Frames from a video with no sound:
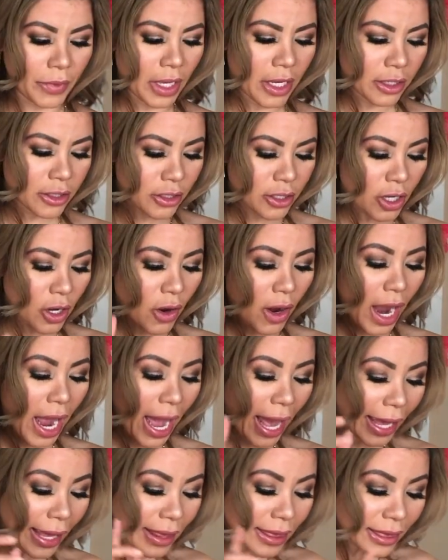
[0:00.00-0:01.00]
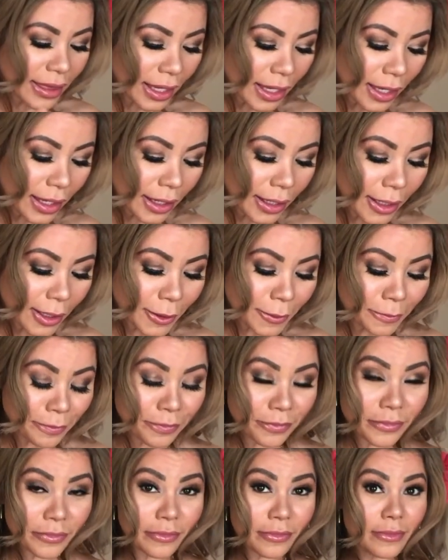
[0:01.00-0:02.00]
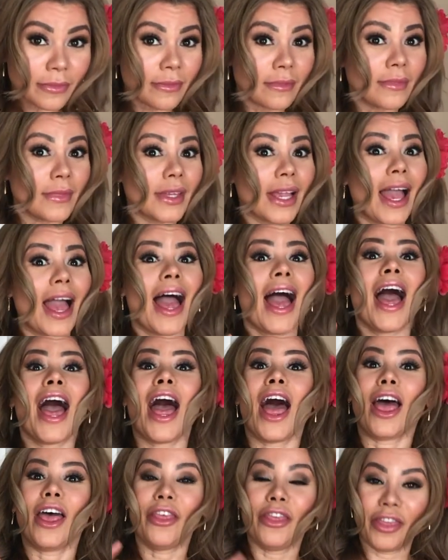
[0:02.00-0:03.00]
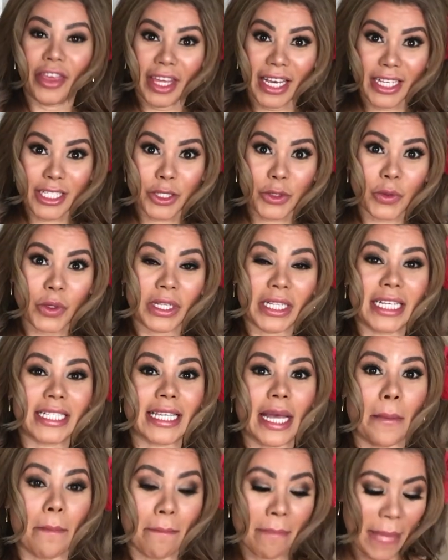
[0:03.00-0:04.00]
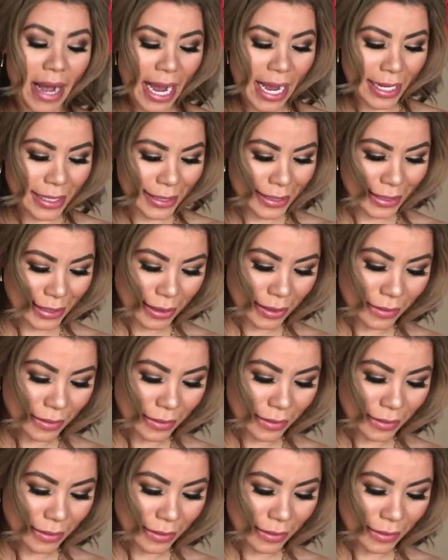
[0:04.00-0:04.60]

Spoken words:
So I think this one is a must.